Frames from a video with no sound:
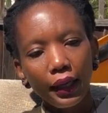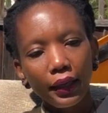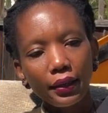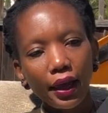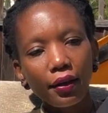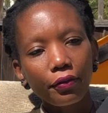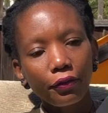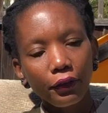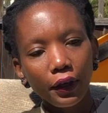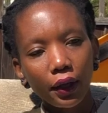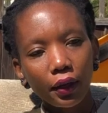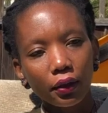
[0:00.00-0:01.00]
And that
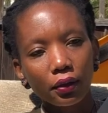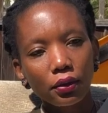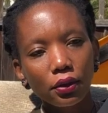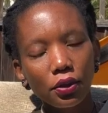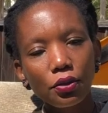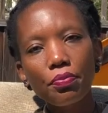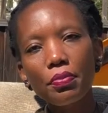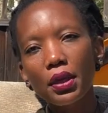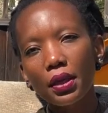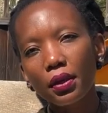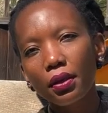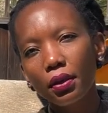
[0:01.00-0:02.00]
fear to
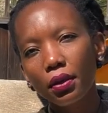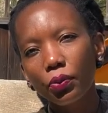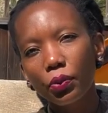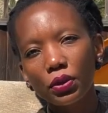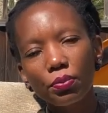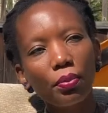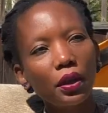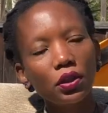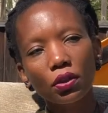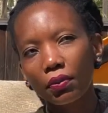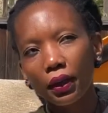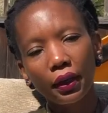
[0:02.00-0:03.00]
me was
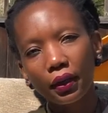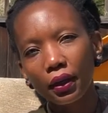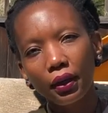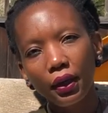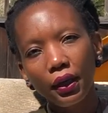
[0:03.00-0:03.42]
much greater